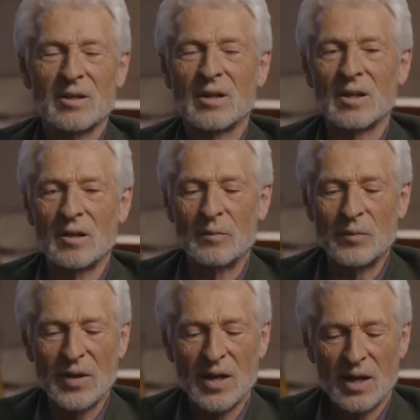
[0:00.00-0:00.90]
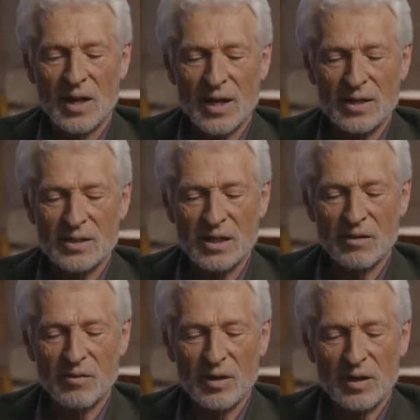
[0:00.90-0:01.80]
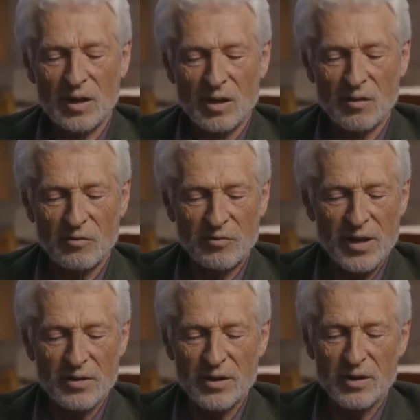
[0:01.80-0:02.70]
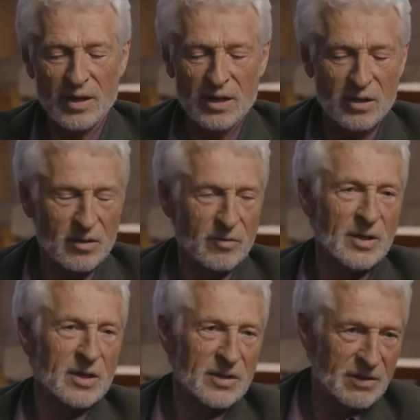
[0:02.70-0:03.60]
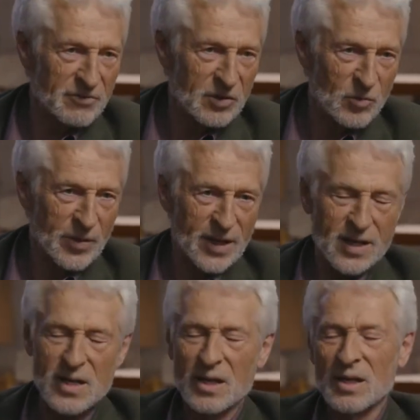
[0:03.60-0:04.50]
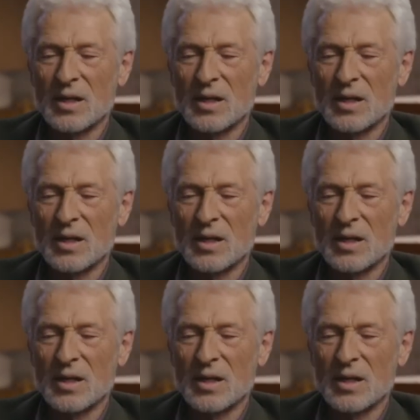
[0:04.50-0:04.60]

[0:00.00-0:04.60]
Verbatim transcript: Um, I see uh, faith in a, in a different way.